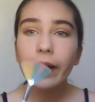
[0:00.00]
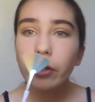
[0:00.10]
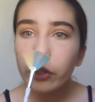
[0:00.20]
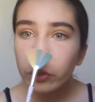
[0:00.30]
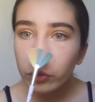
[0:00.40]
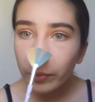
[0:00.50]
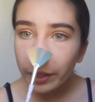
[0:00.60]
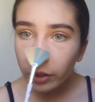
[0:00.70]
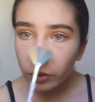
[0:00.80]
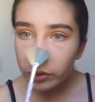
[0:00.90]
and do
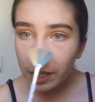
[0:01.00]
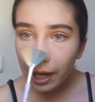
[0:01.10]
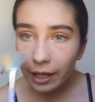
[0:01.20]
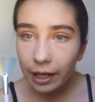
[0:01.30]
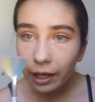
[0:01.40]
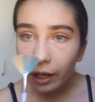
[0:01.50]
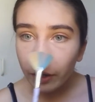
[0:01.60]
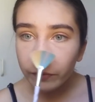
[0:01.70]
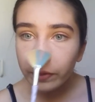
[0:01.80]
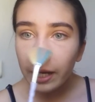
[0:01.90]
my nose. I
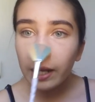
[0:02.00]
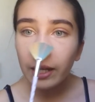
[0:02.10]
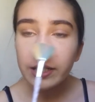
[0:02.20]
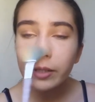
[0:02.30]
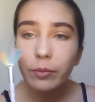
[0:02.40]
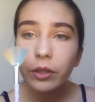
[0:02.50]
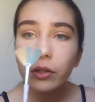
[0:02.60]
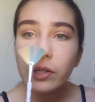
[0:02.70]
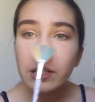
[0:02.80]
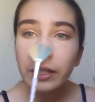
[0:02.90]
love highlighting my
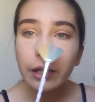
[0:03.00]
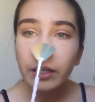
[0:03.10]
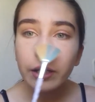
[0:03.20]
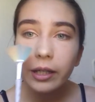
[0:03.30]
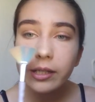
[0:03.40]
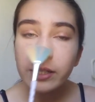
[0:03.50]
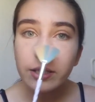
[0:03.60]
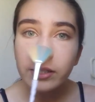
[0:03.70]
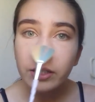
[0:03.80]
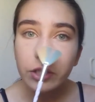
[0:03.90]
nose. Like, it's
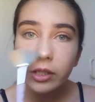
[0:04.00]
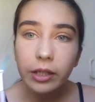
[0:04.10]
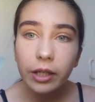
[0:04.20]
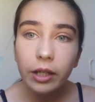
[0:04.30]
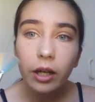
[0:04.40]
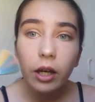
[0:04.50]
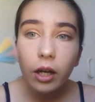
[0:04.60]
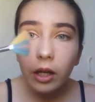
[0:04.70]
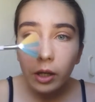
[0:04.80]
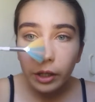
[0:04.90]
such a
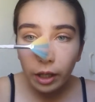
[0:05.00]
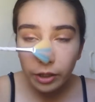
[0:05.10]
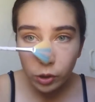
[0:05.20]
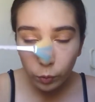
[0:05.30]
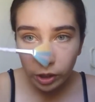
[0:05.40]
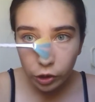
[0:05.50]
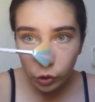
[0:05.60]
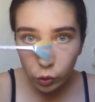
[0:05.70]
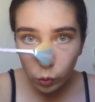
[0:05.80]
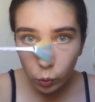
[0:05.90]
nice way
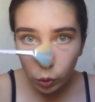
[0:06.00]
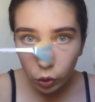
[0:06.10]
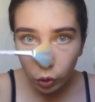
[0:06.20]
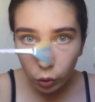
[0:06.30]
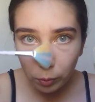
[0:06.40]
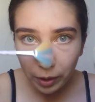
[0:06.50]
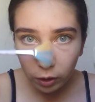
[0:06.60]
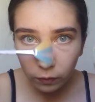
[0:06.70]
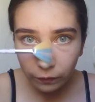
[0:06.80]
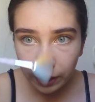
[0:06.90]
to, you know,
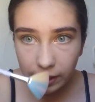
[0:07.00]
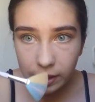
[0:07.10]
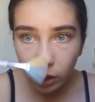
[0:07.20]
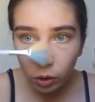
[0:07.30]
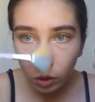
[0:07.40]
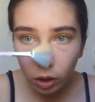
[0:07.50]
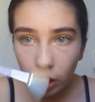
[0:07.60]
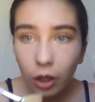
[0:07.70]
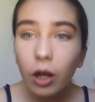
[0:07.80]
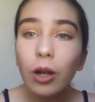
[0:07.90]
make your face
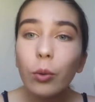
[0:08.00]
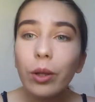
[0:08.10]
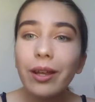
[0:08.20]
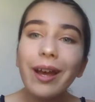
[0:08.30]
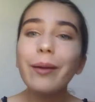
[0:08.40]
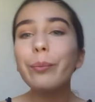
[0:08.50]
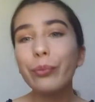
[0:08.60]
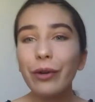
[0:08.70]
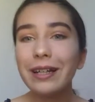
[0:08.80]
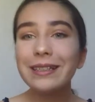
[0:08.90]
look glowy
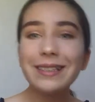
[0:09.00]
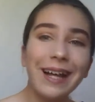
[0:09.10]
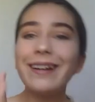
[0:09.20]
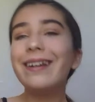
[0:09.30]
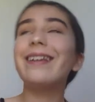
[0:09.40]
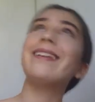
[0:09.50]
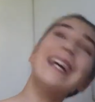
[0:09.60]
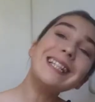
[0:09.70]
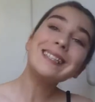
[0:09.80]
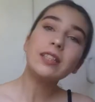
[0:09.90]
and bright. And
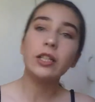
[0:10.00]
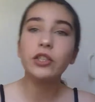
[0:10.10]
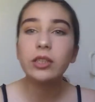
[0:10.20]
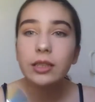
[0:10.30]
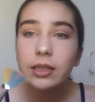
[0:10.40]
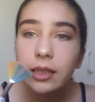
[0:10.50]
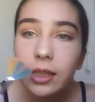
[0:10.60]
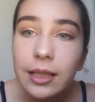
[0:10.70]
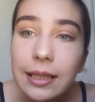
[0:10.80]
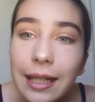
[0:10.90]
yes, as you can
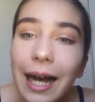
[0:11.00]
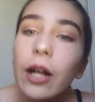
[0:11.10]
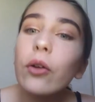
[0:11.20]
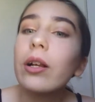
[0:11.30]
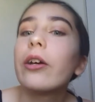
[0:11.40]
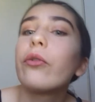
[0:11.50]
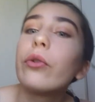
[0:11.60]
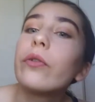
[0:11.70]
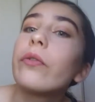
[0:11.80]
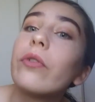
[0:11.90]
see, I look like
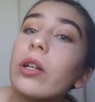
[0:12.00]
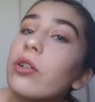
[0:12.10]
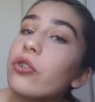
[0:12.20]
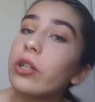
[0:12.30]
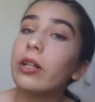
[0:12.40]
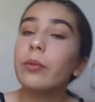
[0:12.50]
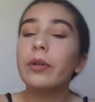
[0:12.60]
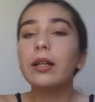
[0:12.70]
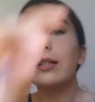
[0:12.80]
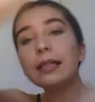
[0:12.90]
Rudolph the Red-Nosed Reindeer,
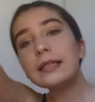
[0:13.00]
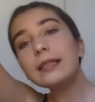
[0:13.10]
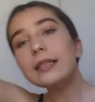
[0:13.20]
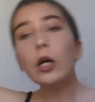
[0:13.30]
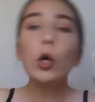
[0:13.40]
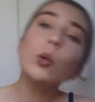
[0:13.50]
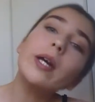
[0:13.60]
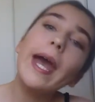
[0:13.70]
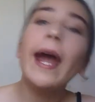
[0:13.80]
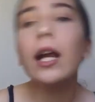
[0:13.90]
but
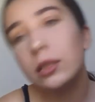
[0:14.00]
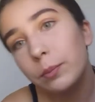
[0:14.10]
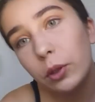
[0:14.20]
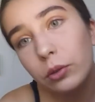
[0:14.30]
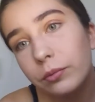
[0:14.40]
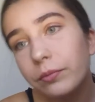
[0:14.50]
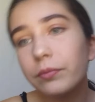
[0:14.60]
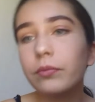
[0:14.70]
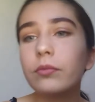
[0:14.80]
who cares, boo?